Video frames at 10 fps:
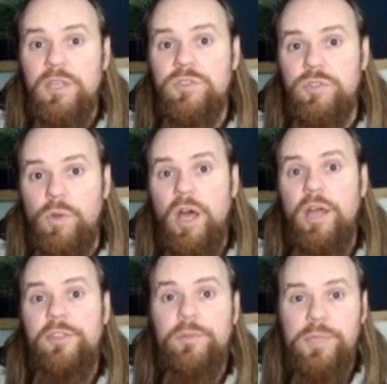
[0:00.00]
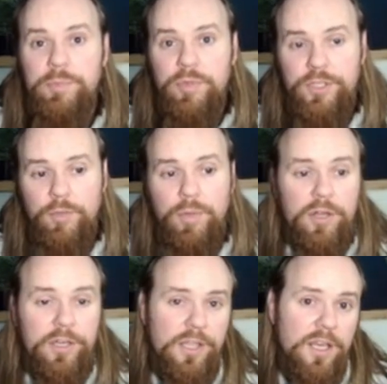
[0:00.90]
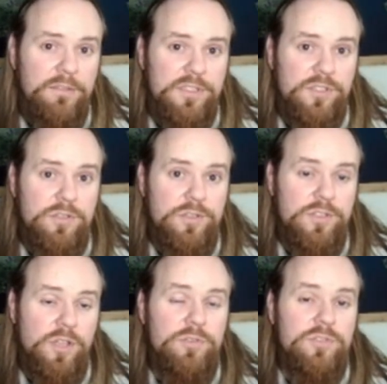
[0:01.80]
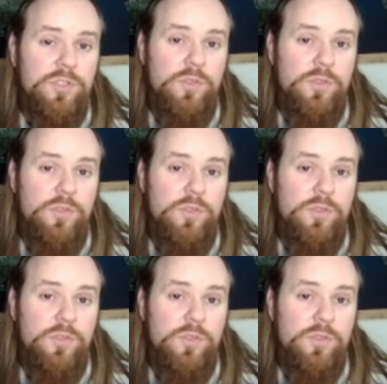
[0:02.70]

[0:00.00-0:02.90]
to other people in your party that have Sister Stone. So